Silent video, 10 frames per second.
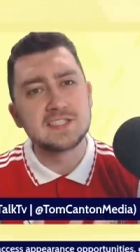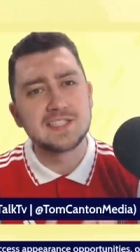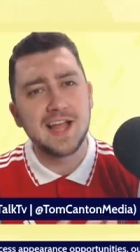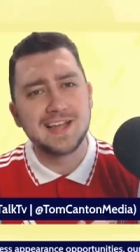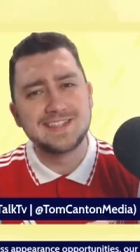
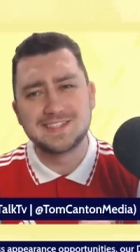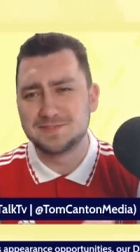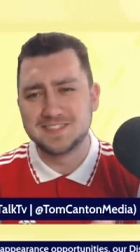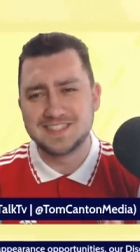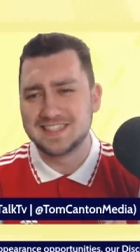stage,
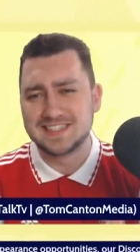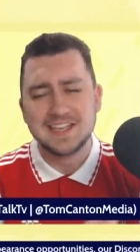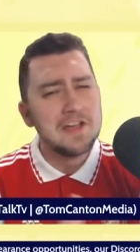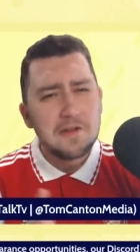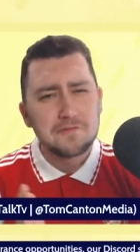which is
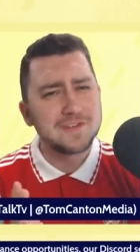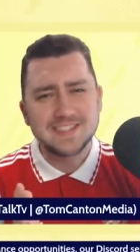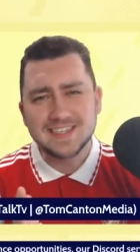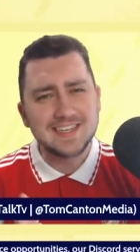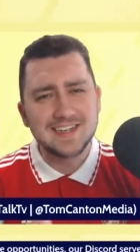
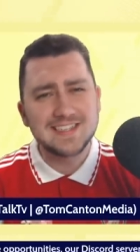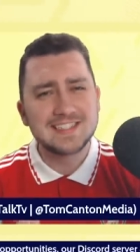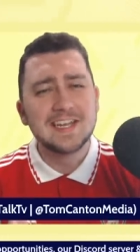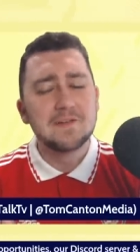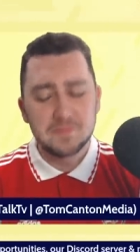ridiculous.
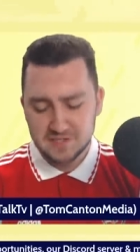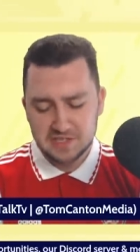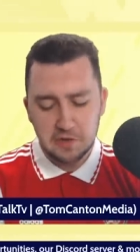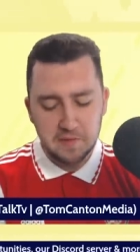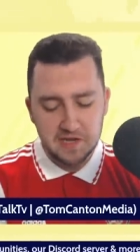But
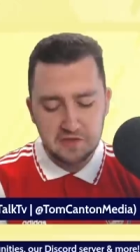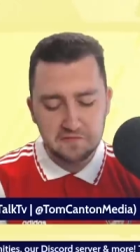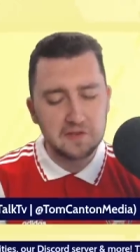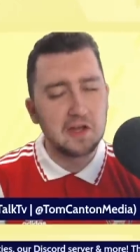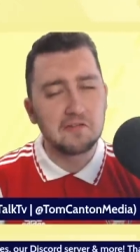so many
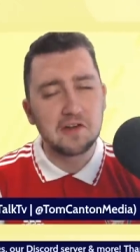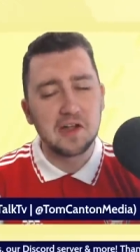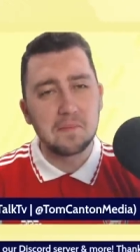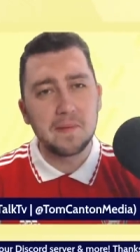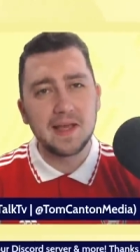of our
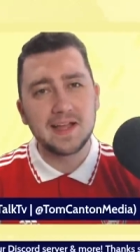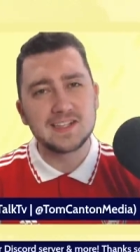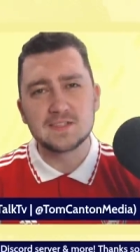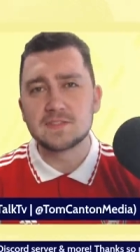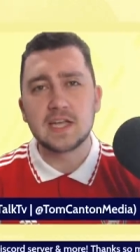uh,
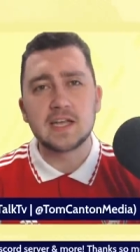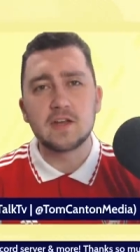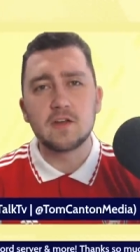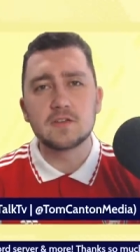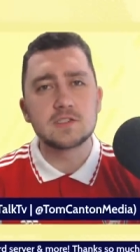players have taken
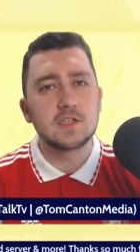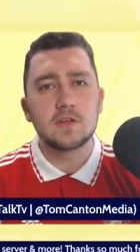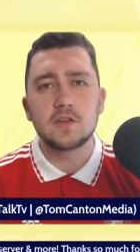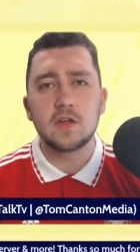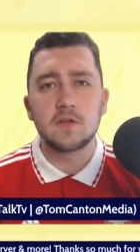it on. So
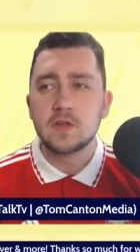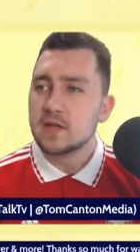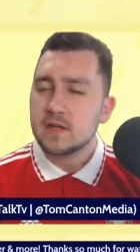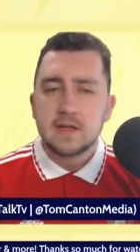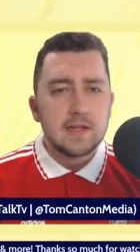you know,
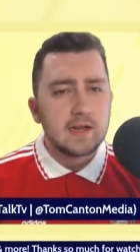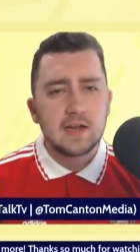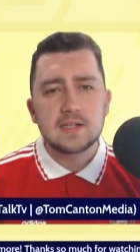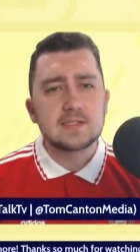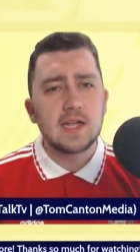
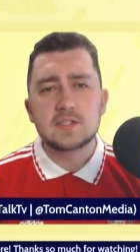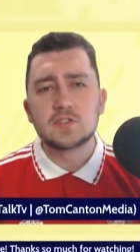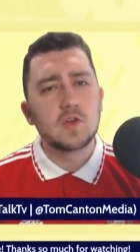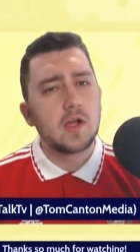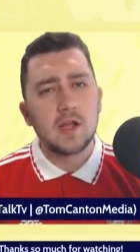let's let's
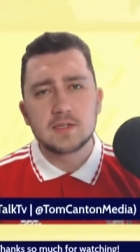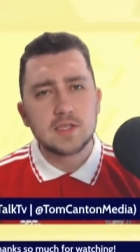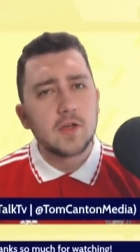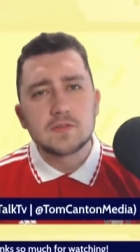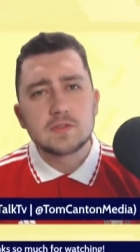try it
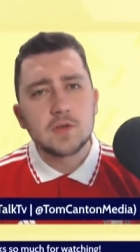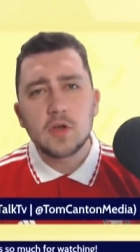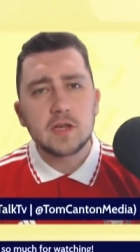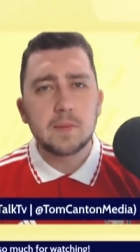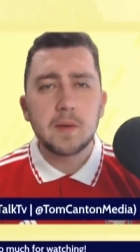ourselves. We've got
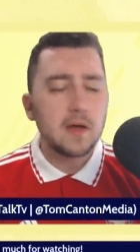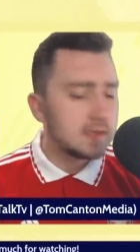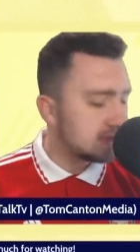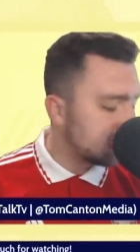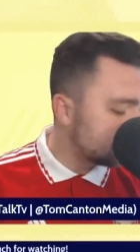to get part of
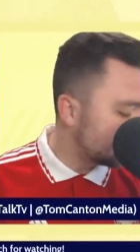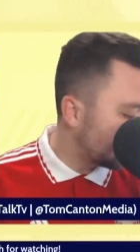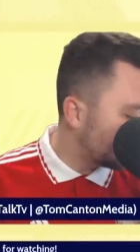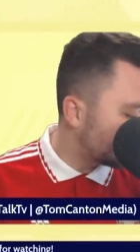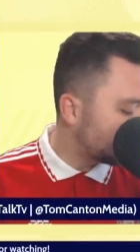the team. It's
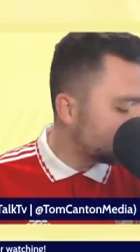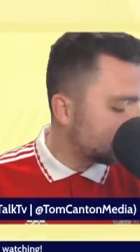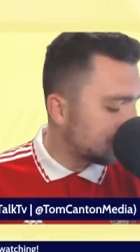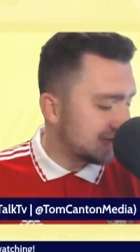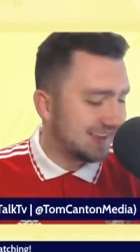how you
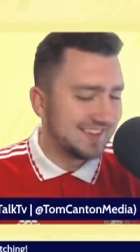support.